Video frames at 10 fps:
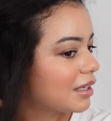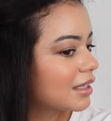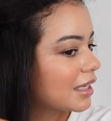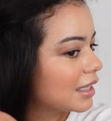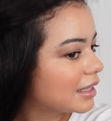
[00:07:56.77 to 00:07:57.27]
I'm
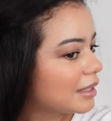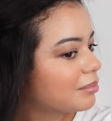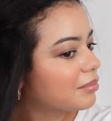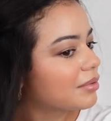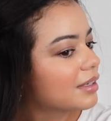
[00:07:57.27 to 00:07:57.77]
going to
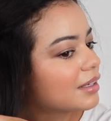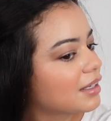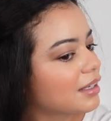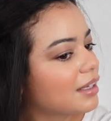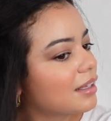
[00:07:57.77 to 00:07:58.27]
clip
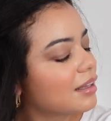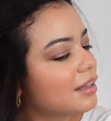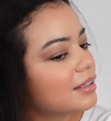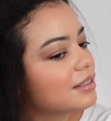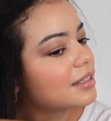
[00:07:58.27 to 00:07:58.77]

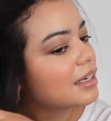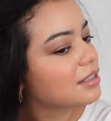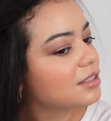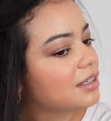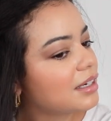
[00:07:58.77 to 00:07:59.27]
this
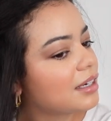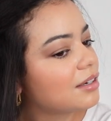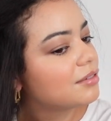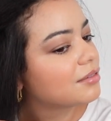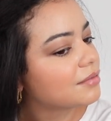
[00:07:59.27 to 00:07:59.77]
section now